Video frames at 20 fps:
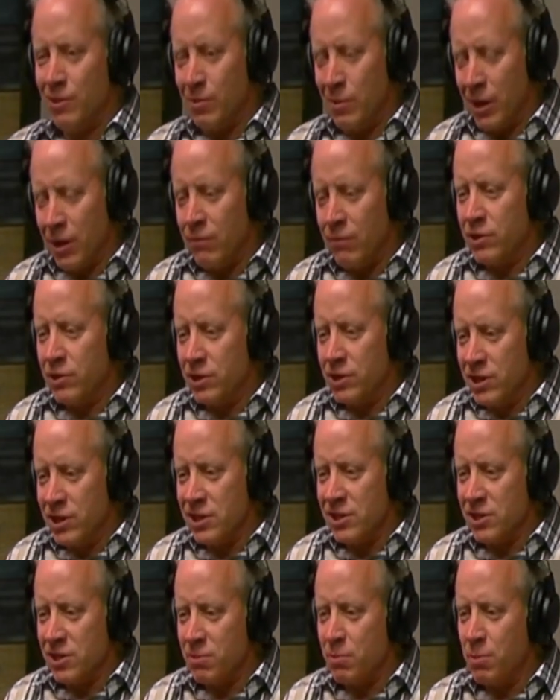for Jesus
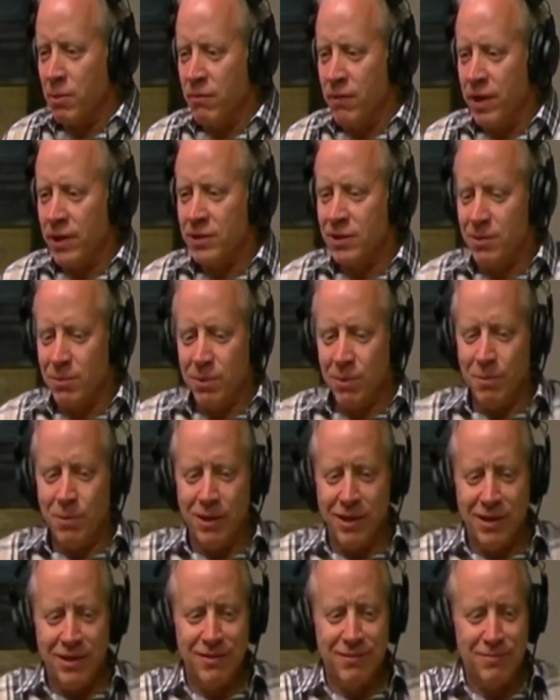is perfected, but
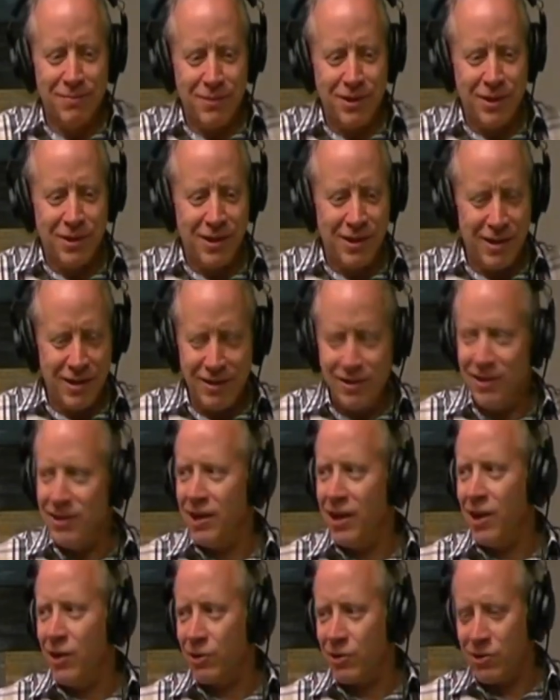the
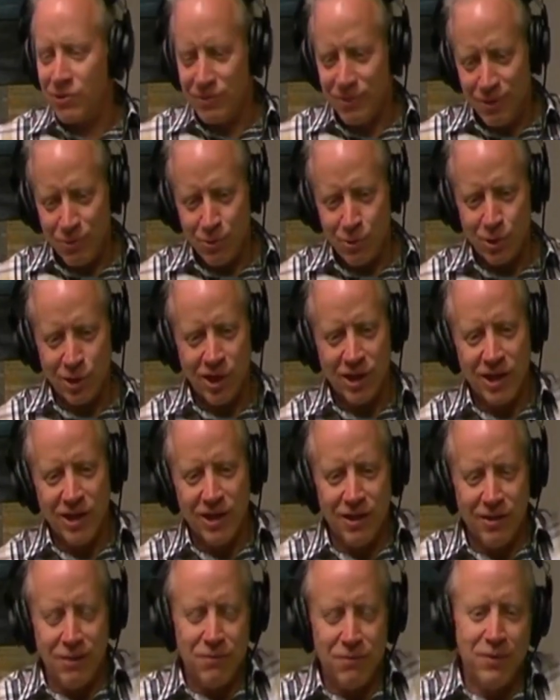outworking
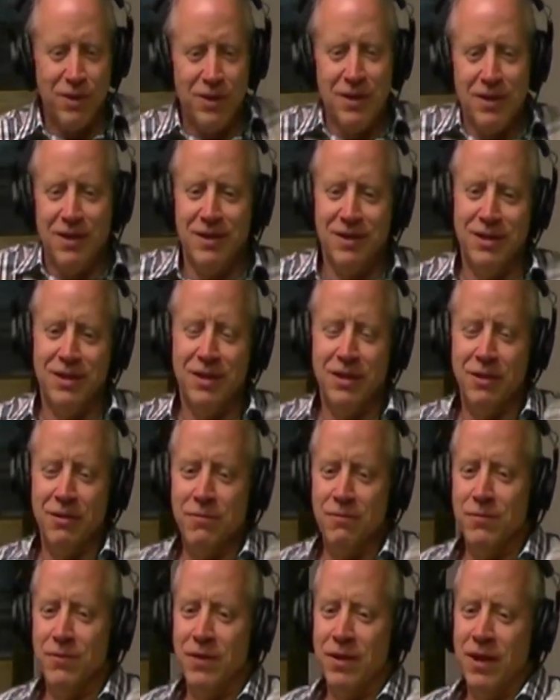of
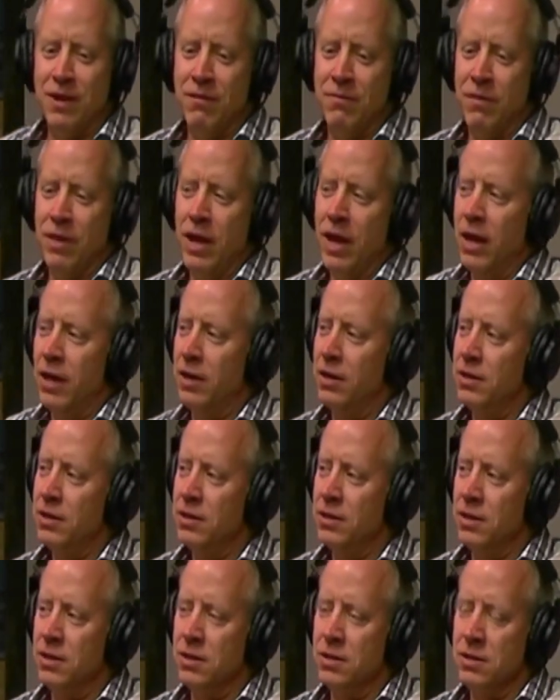that
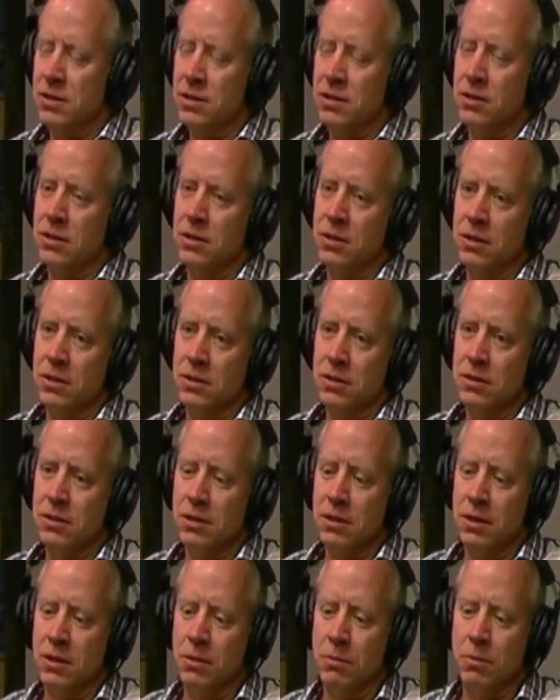is still
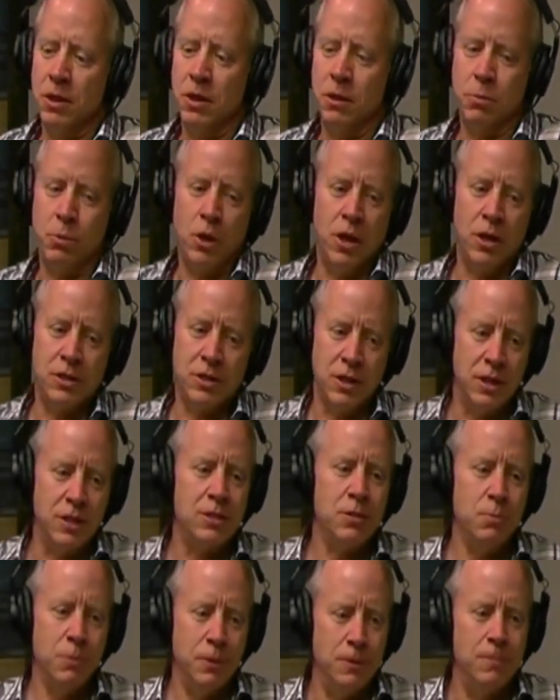in process.
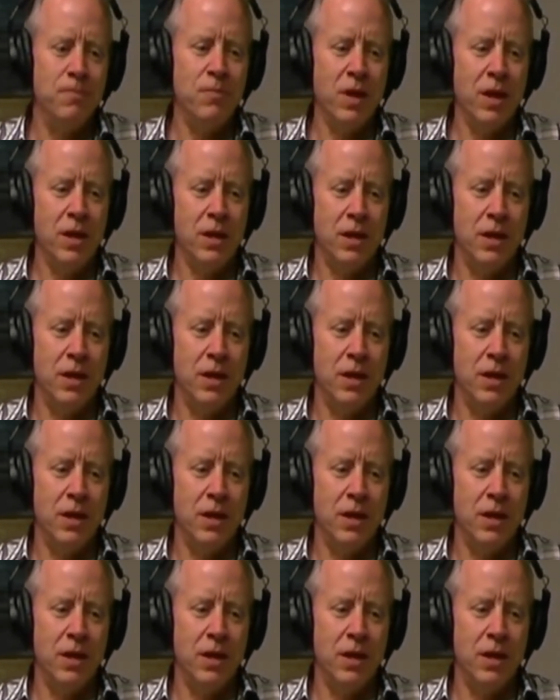But yeah,